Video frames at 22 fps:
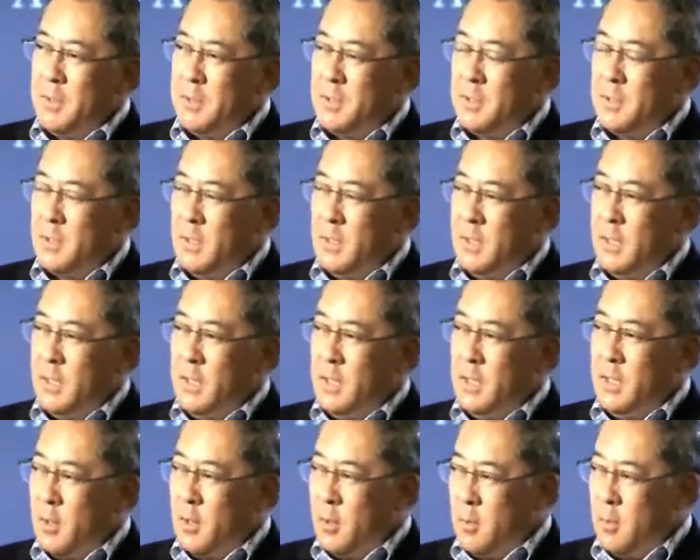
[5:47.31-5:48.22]

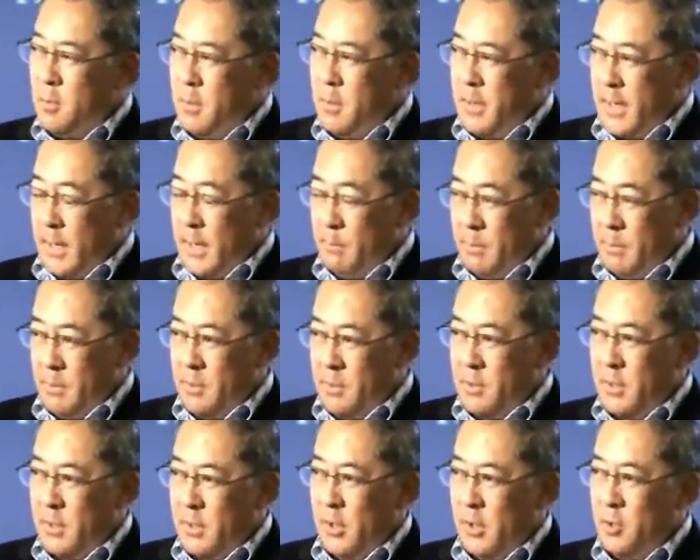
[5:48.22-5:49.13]
CEO
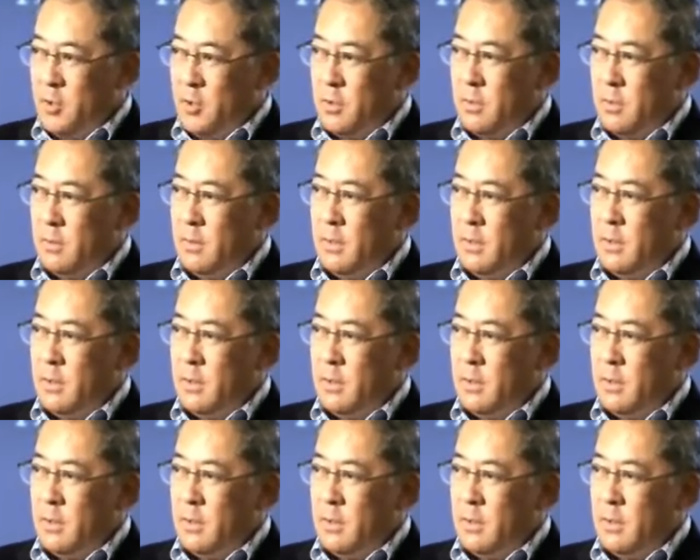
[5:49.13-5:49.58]
compensation